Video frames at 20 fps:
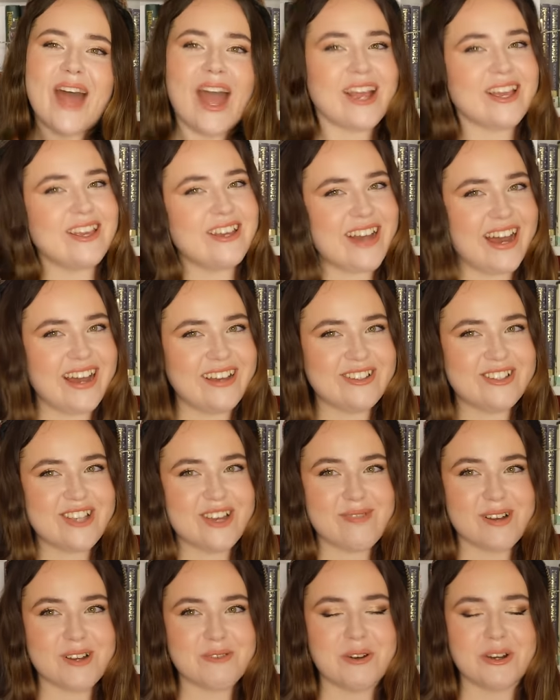thank you guys
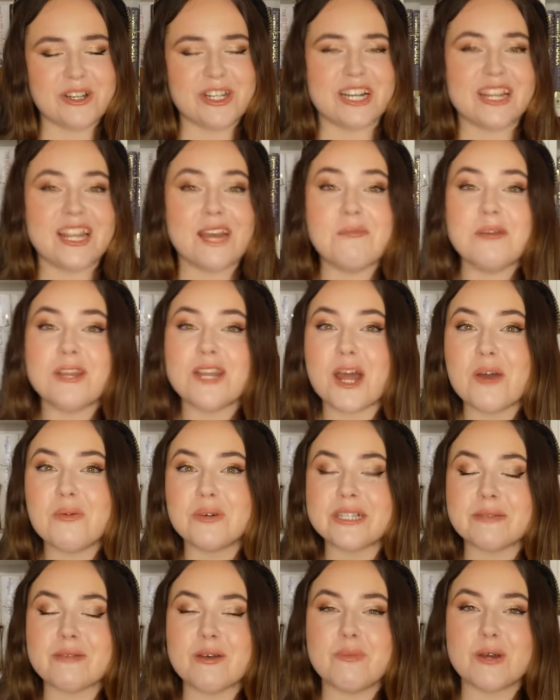so much for watching. Let me know
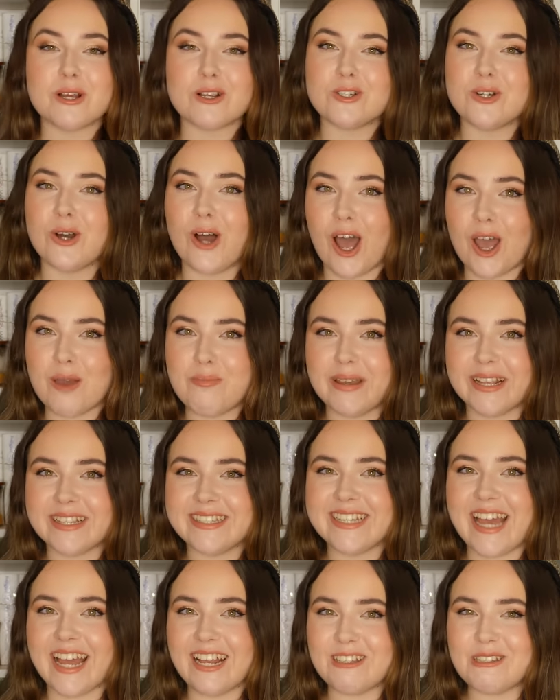what some of the books you're hoping
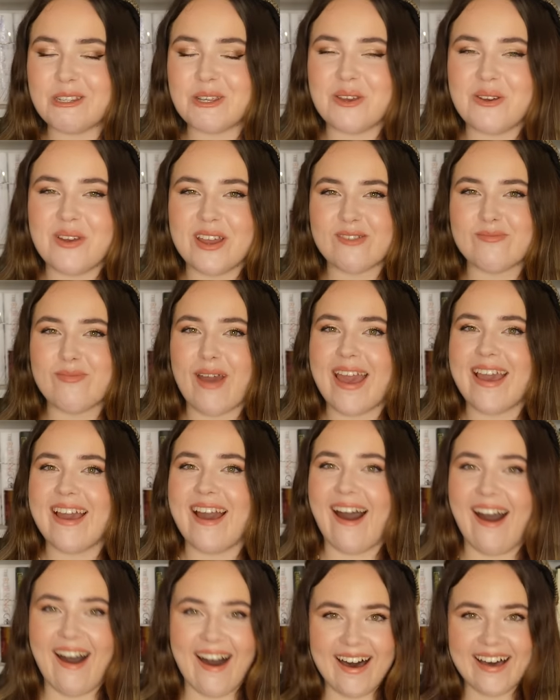to get to in May
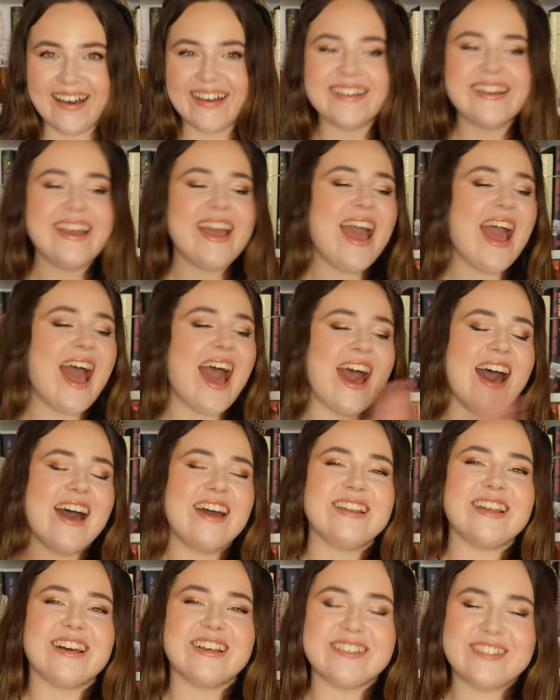are.
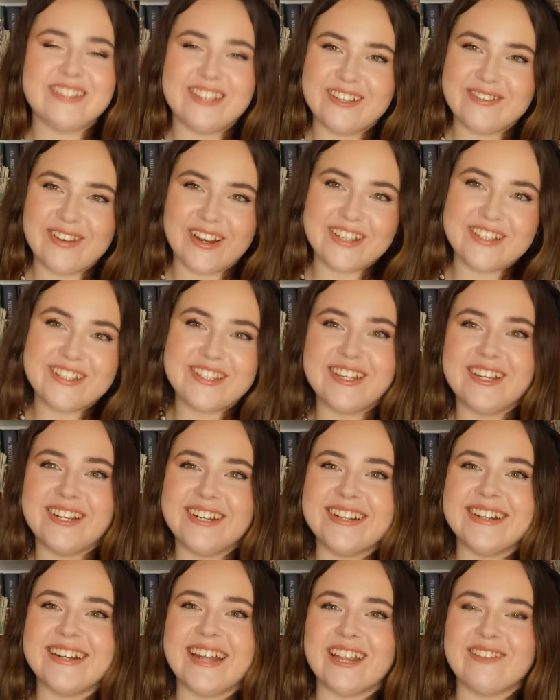And I'll see you very
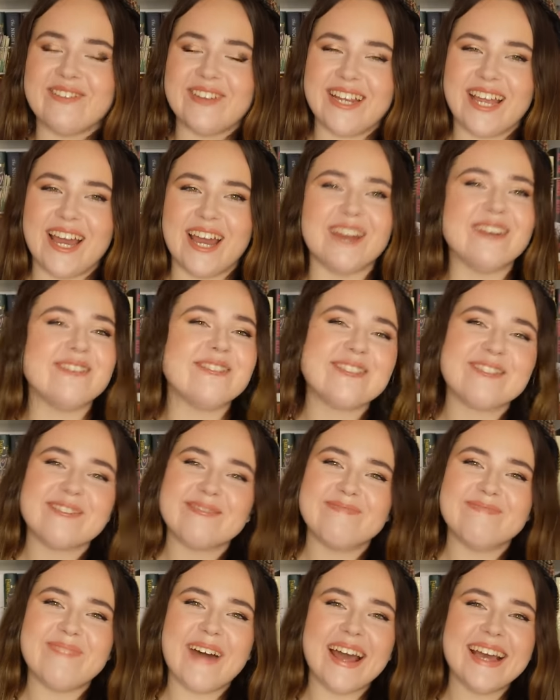soon in another video.
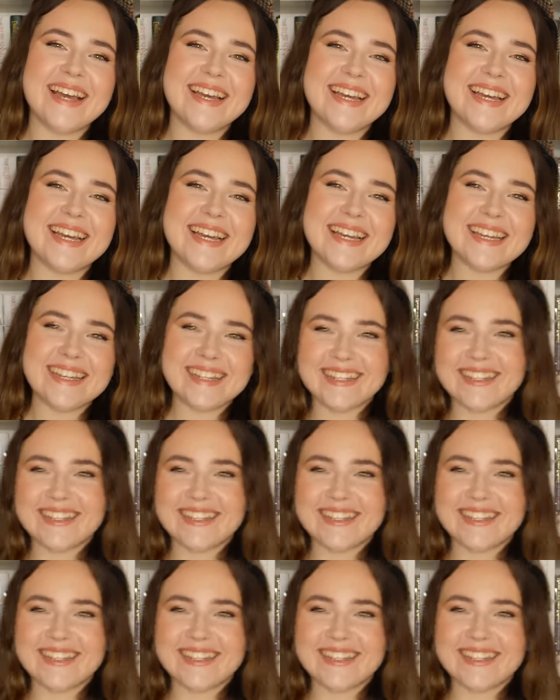Bye!